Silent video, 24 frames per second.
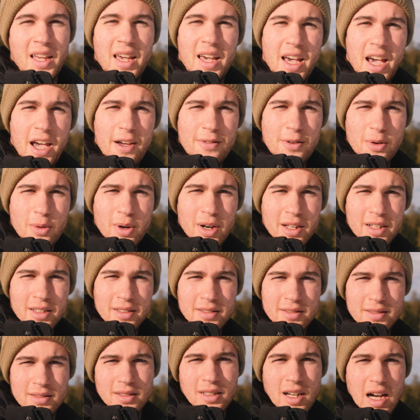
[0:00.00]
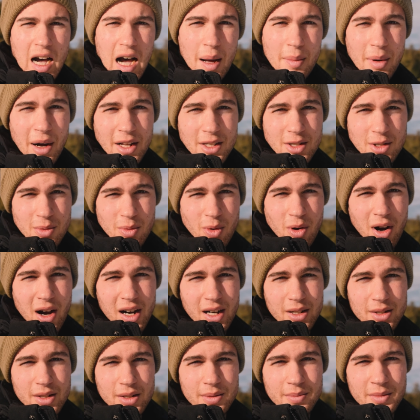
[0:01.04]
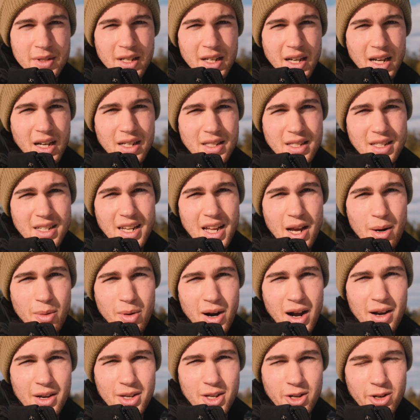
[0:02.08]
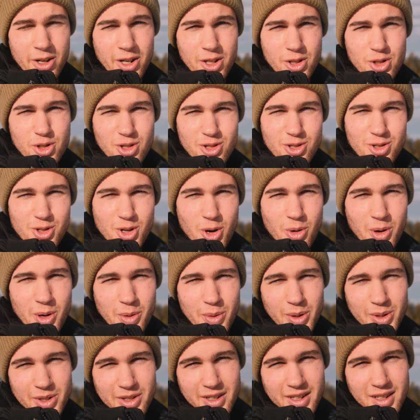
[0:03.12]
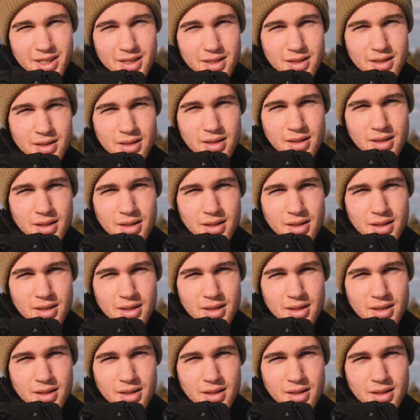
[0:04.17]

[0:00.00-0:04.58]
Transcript: Hey everyone, I'm Hudson Wild, and today we're out here in a snowy wilderness.